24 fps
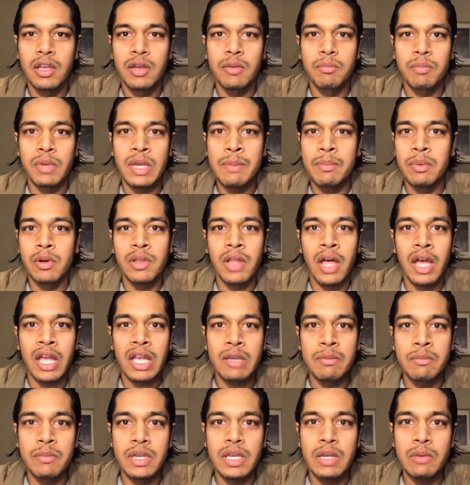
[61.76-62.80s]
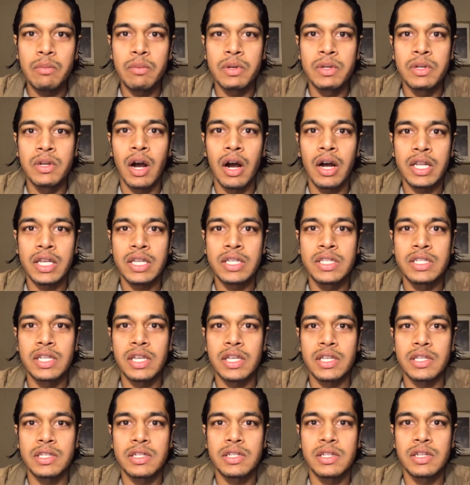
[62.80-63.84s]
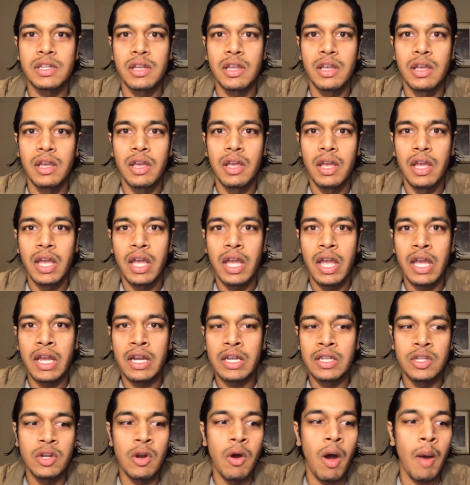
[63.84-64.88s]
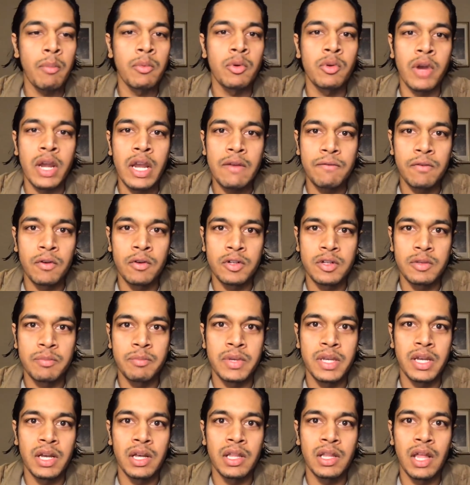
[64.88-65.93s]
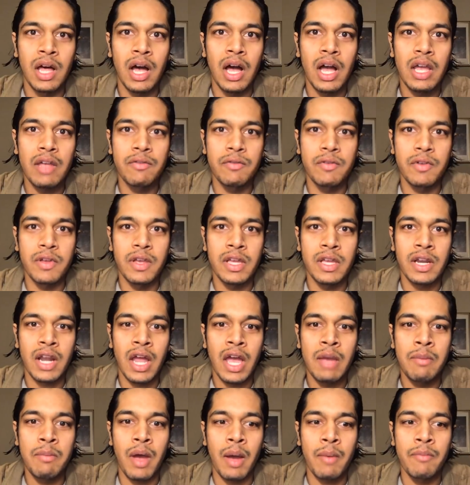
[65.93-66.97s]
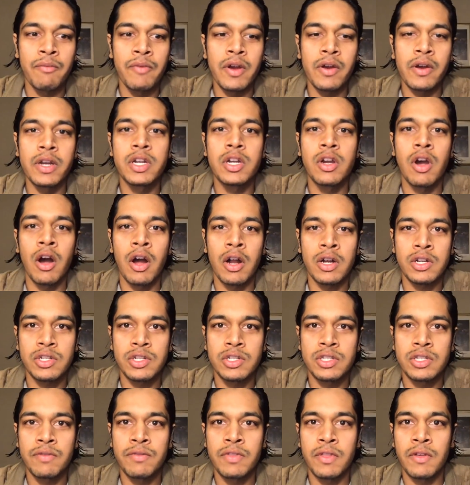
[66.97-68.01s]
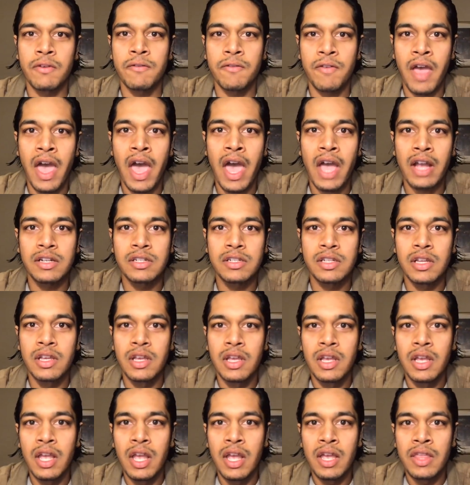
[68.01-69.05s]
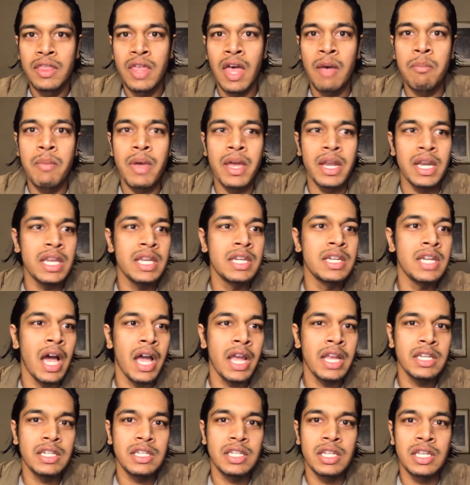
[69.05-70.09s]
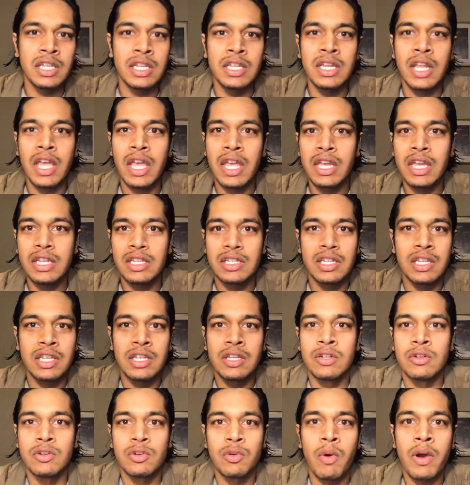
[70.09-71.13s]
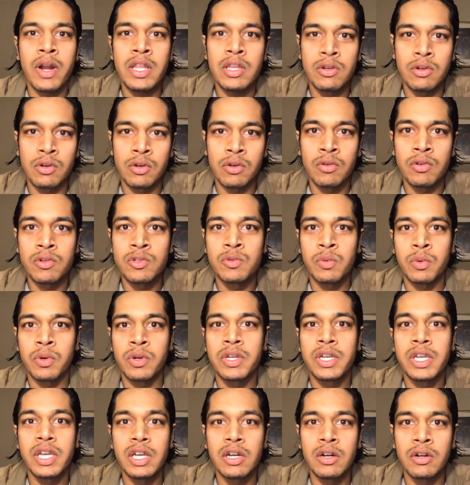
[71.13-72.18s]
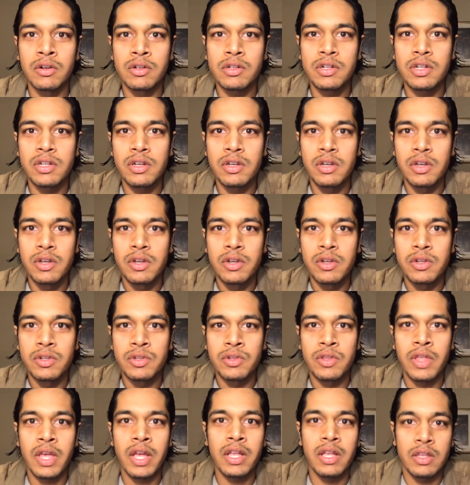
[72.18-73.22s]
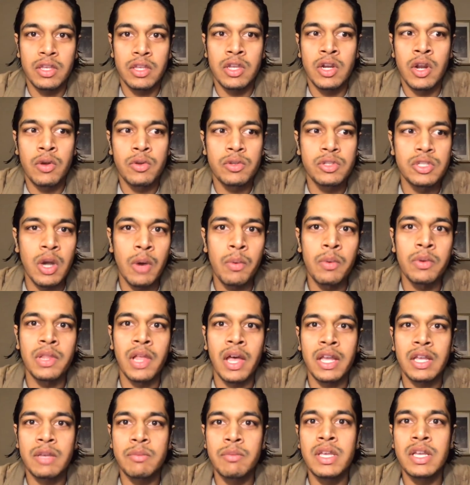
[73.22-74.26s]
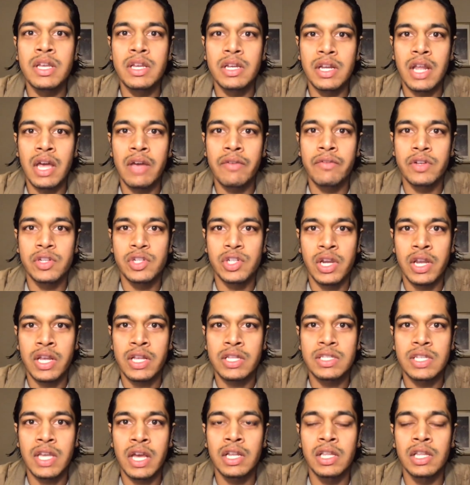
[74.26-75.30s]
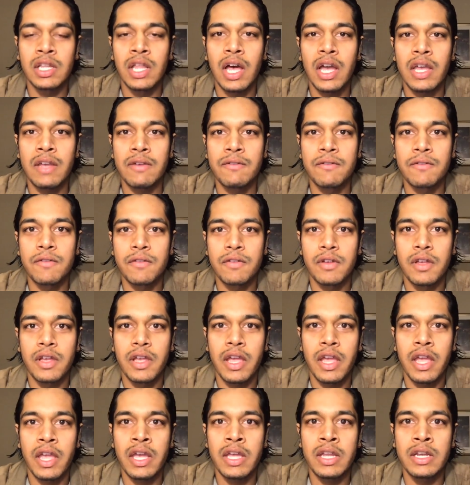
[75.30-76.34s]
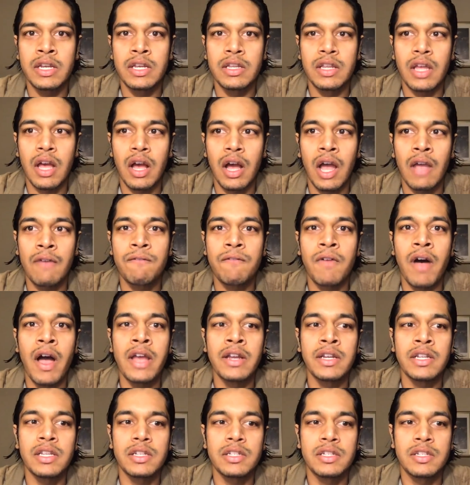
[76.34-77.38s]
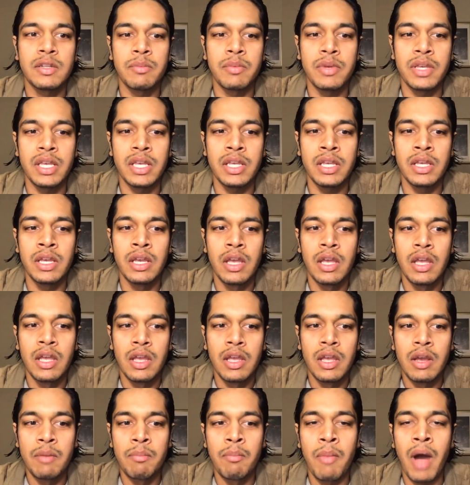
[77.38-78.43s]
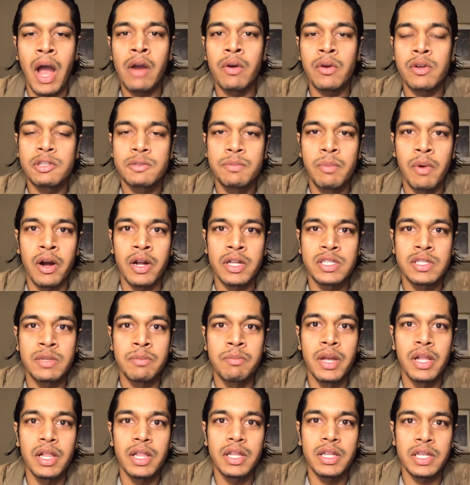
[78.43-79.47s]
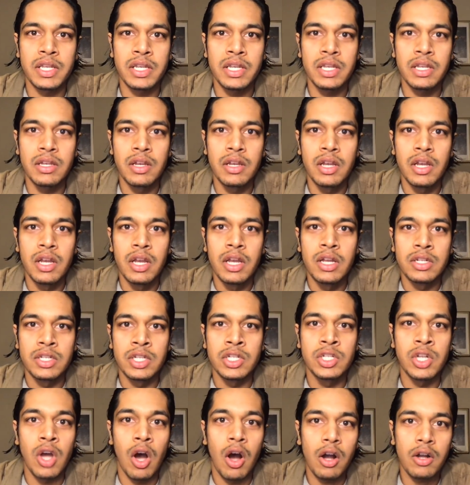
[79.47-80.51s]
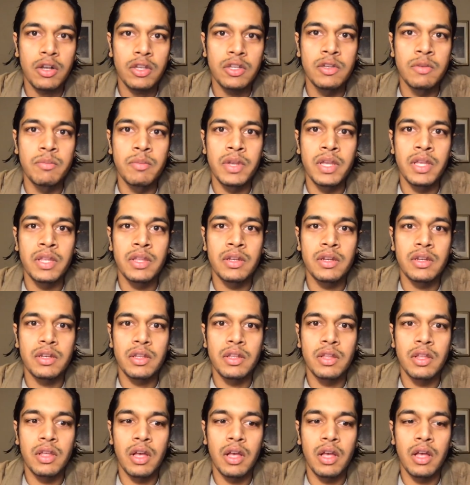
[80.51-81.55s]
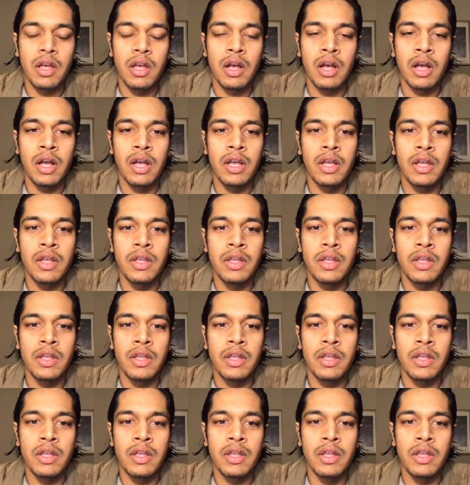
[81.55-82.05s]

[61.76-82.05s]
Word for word: people like me would not exist. And, you know, I'm grateful to be alive, and I'm very conscious of the fact that many 19, 18, 20-year-olds were killed so that, you know, someone like me could have a chance at a life. And I find it to be my responsibility to document the